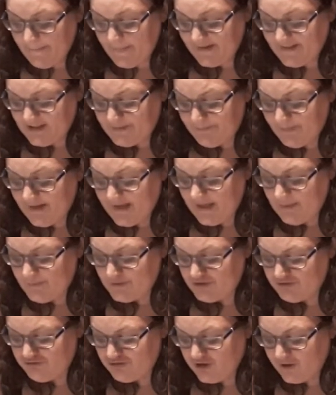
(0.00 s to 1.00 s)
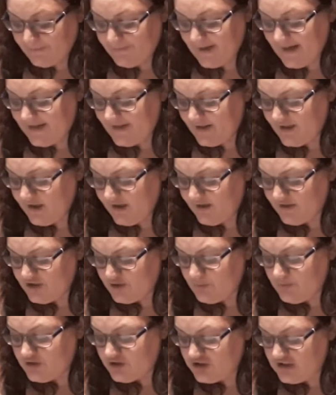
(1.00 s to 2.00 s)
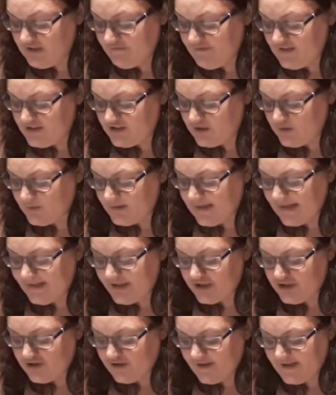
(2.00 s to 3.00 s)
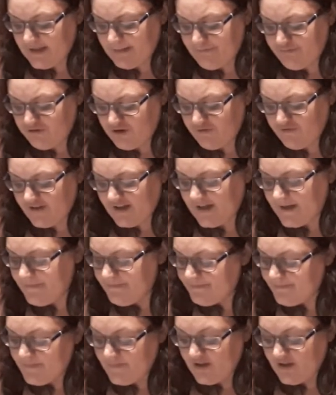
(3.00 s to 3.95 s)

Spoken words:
but this plan was dropped and the castle was soon resold at a tidy profit